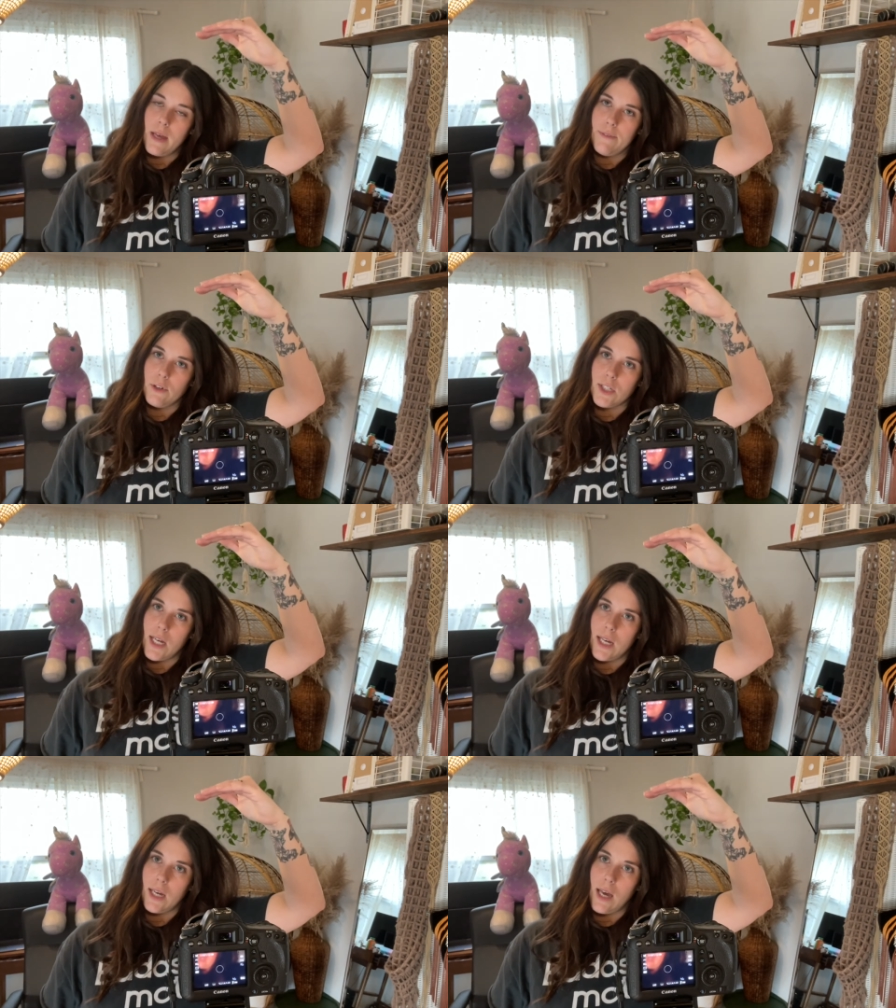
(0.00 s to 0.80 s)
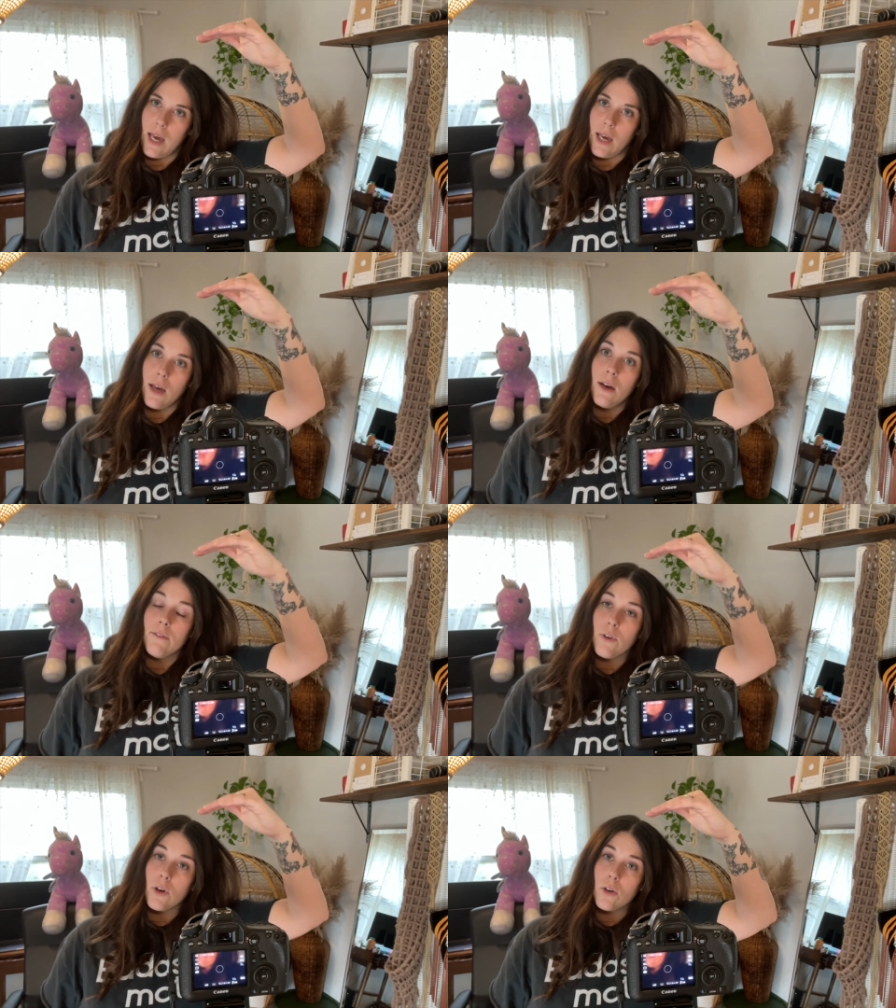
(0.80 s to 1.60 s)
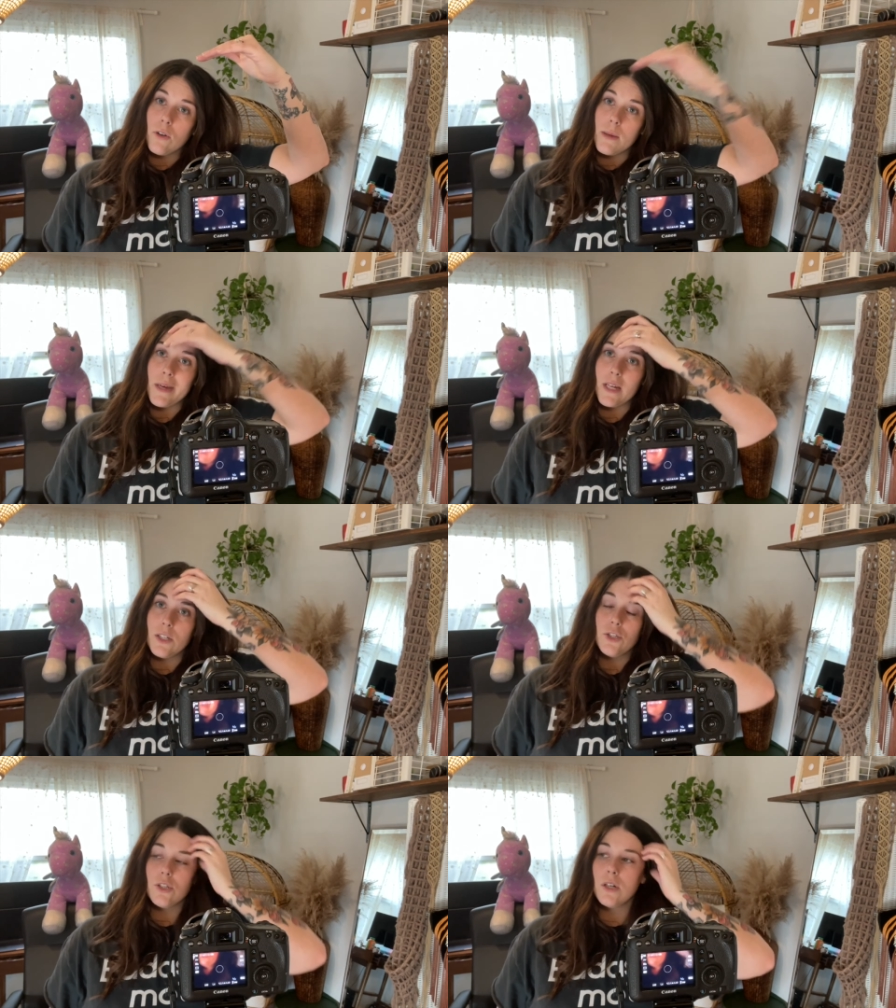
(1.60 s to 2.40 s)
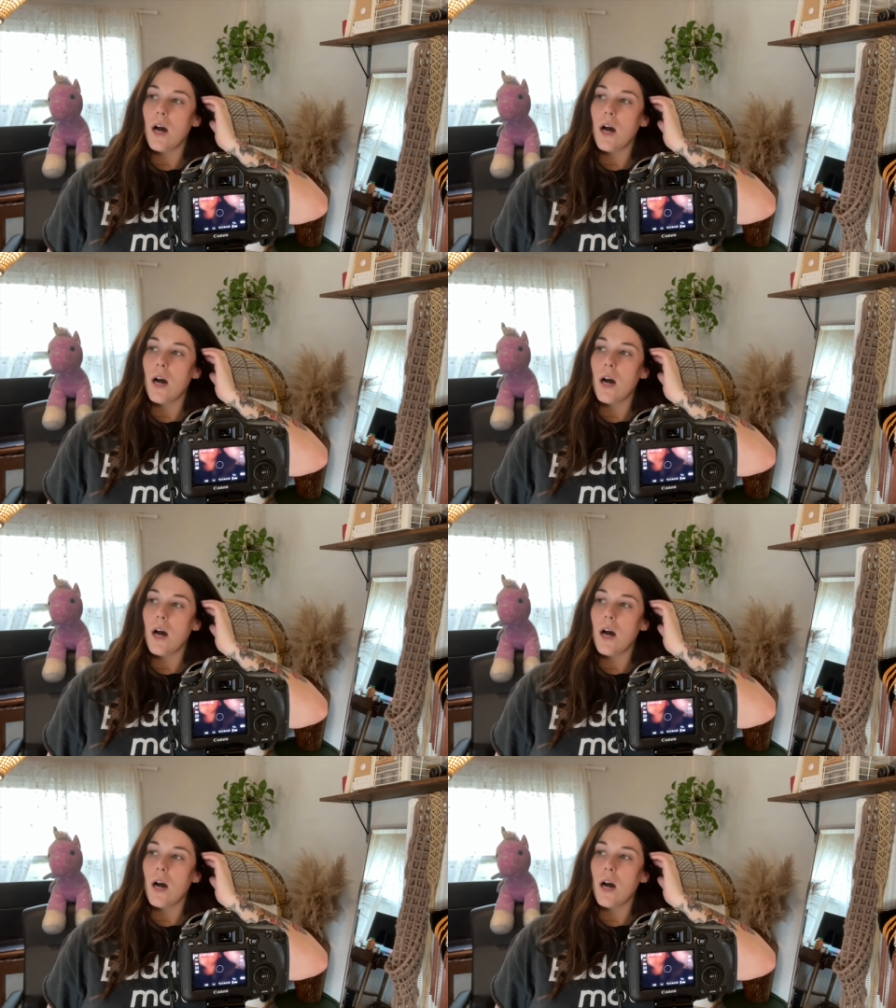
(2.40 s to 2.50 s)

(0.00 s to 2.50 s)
if you're taking a vertical image?